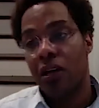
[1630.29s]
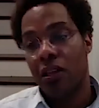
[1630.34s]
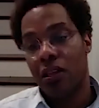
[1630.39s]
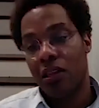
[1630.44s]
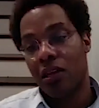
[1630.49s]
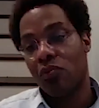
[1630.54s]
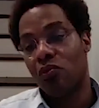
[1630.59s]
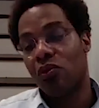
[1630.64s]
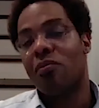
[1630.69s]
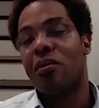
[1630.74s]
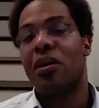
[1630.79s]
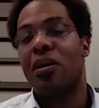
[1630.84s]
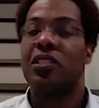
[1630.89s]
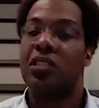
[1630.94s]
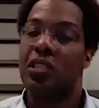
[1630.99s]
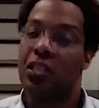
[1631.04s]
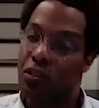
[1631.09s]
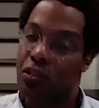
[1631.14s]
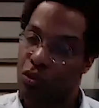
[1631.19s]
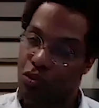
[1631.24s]
then we may
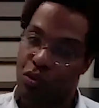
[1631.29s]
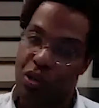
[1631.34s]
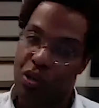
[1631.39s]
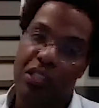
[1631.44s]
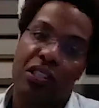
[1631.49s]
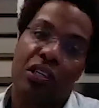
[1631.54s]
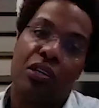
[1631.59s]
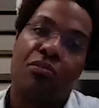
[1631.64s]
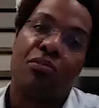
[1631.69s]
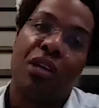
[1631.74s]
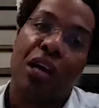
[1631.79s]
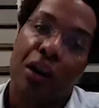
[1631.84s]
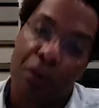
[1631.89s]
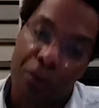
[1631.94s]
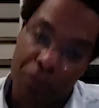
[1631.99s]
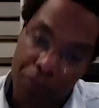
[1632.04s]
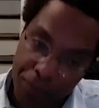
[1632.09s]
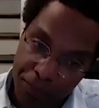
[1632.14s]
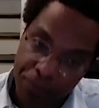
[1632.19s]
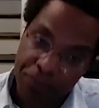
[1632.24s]
see those rates come down
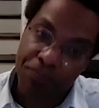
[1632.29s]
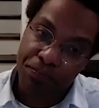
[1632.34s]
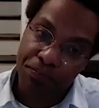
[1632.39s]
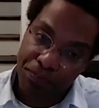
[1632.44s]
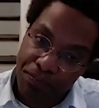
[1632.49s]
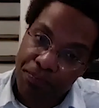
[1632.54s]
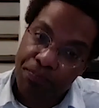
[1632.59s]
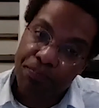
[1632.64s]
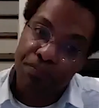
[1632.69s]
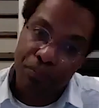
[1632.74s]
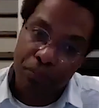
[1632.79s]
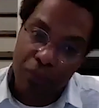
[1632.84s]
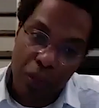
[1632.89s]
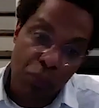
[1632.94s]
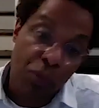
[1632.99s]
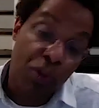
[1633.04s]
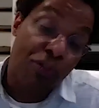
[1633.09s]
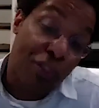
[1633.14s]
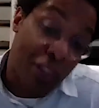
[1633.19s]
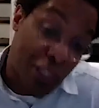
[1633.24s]

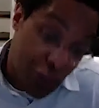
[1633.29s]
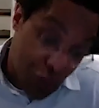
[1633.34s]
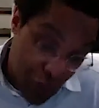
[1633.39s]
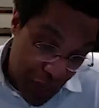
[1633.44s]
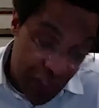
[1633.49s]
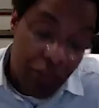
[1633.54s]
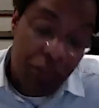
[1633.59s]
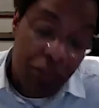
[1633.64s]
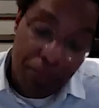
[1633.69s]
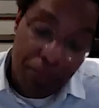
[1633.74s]
with fixed rates.